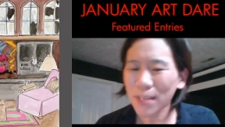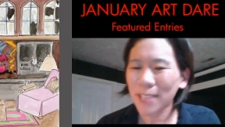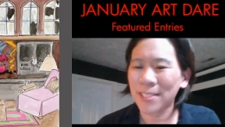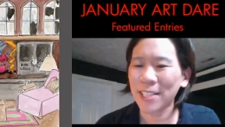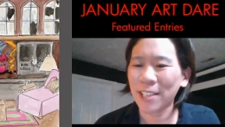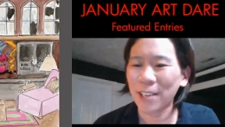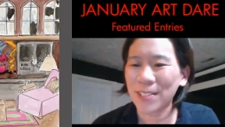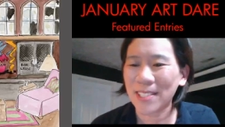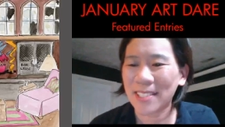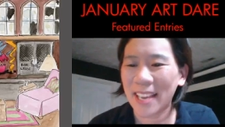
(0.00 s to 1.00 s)

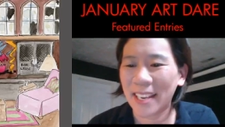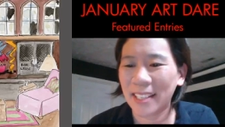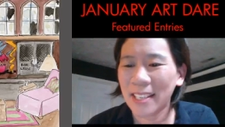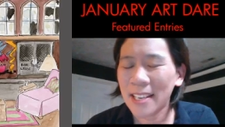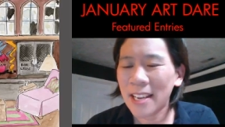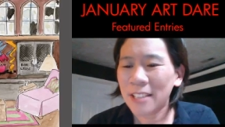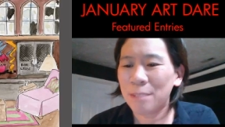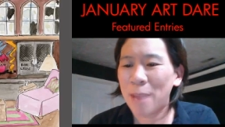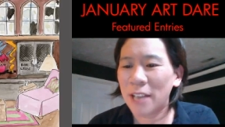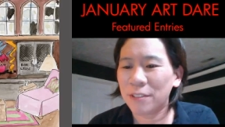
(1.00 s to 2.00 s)
Seacoast is saying the
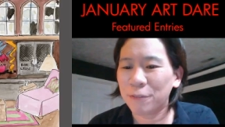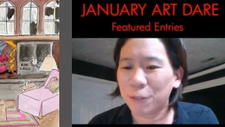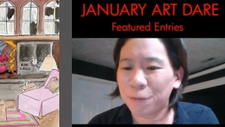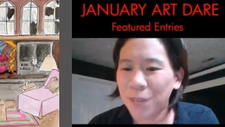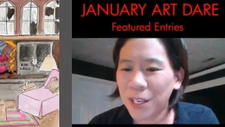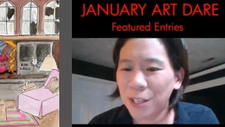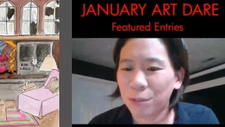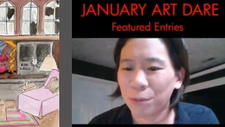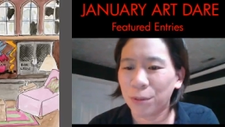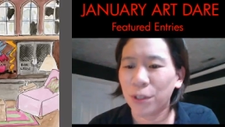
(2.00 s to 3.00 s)
band of graffiti
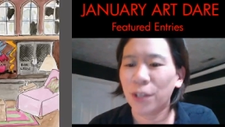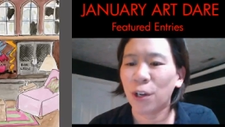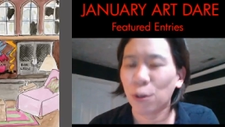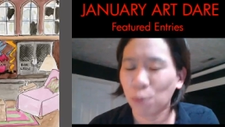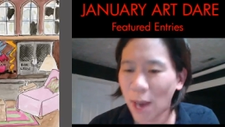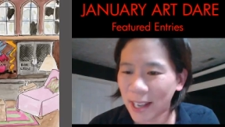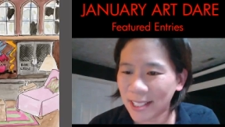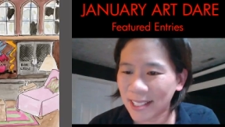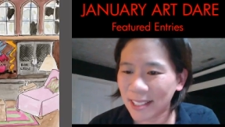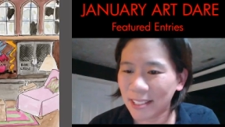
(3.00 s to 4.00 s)
through the
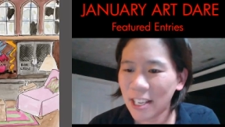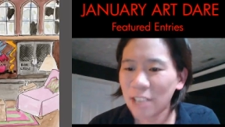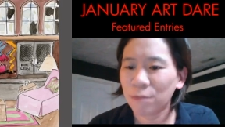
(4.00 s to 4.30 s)
horizon